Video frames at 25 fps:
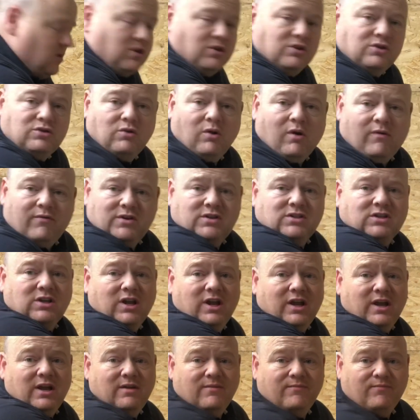so
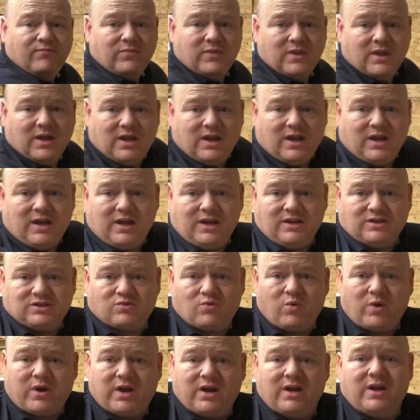obviously it's
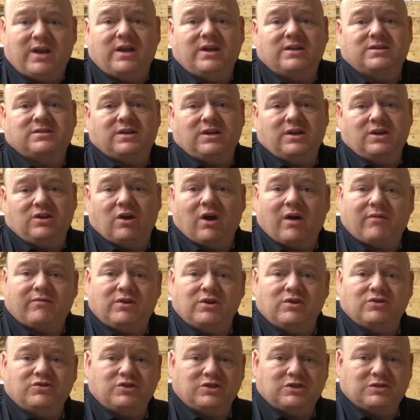quick and easy, you don't have to
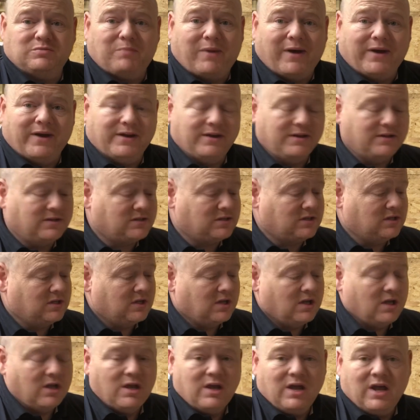use your spanners.
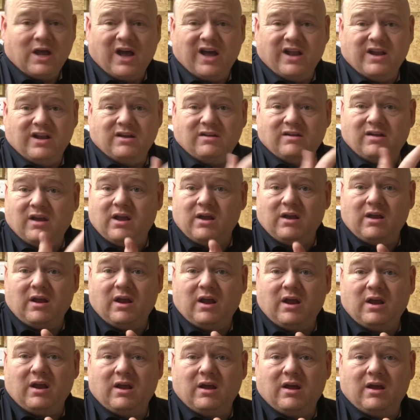And
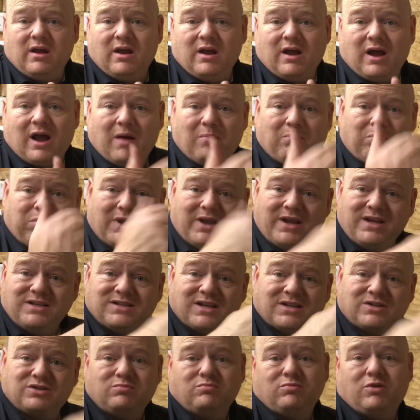please
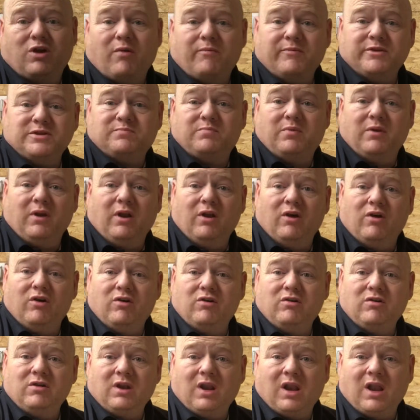add some comments
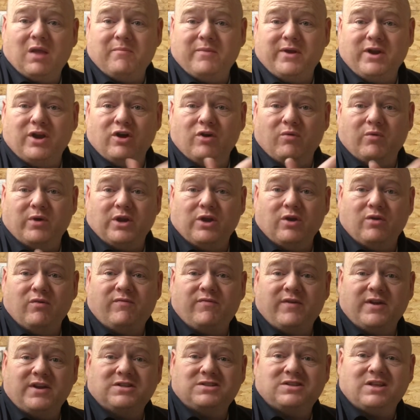below. Let me know what you
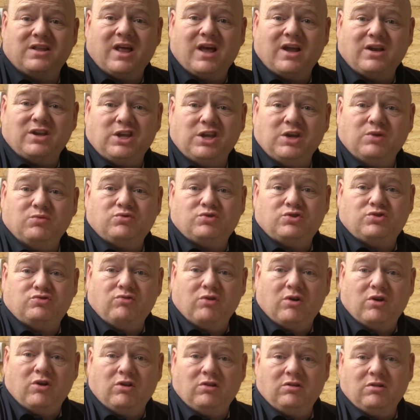think to that. Do you
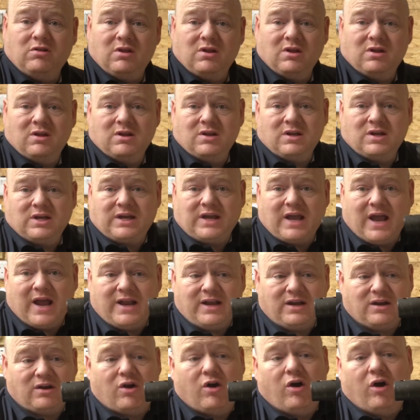struggle getting
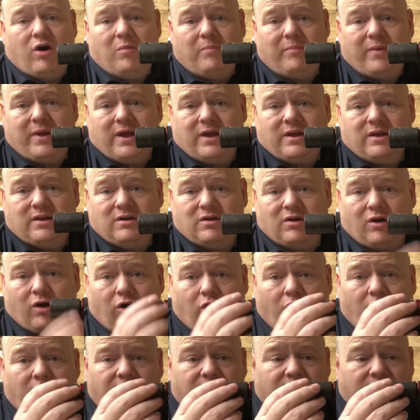core bit
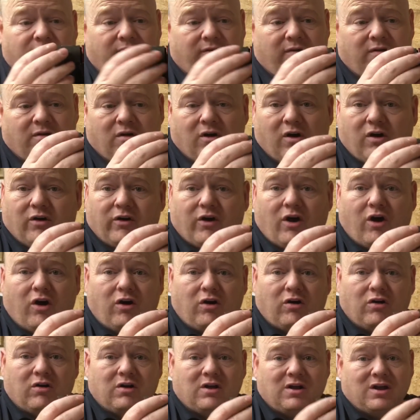off or
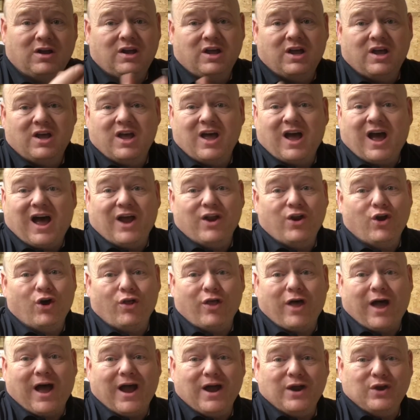not? I know
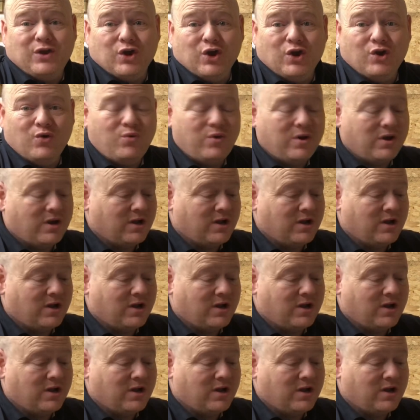that I do,